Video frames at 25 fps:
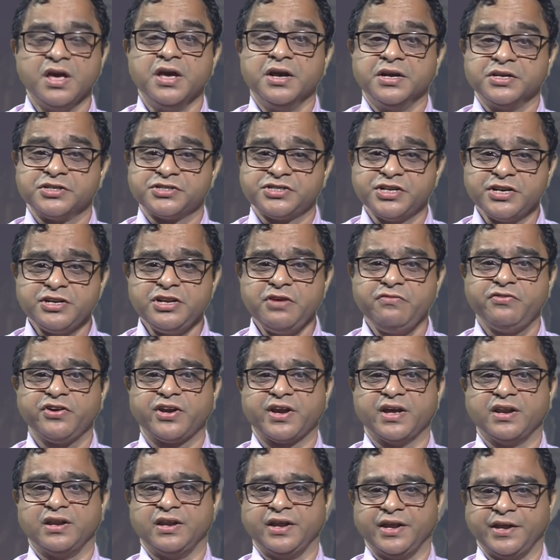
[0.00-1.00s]

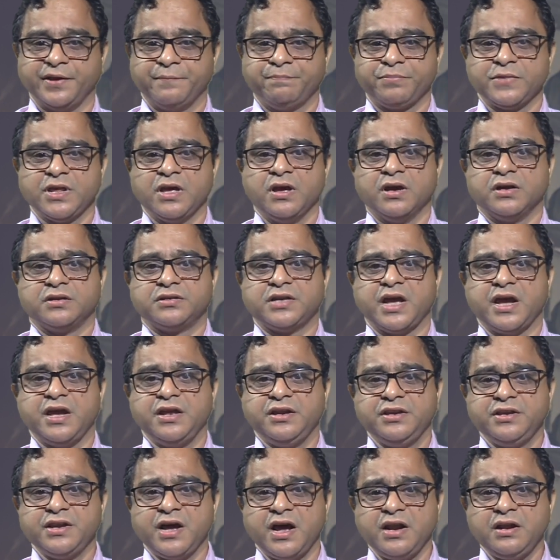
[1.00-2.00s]
Significantly, the
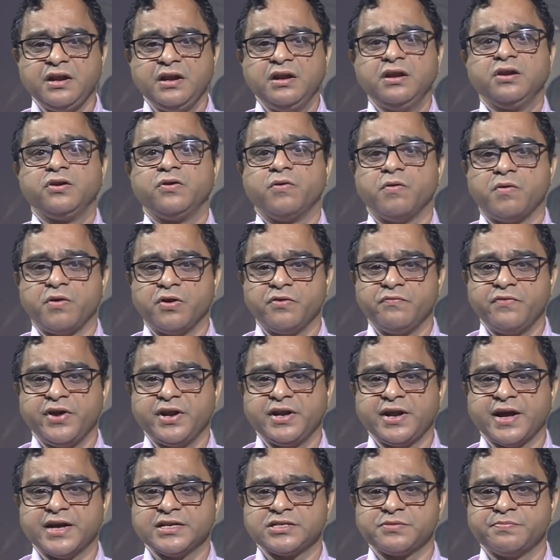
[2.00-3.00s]
Indian government
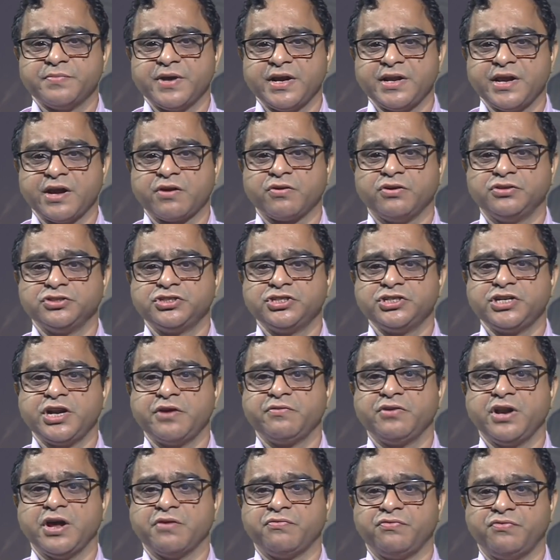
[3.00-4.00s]
has made a
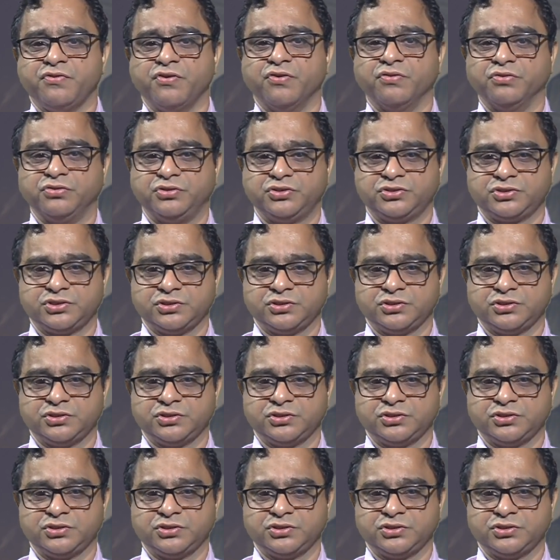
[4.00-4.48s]
considerable effort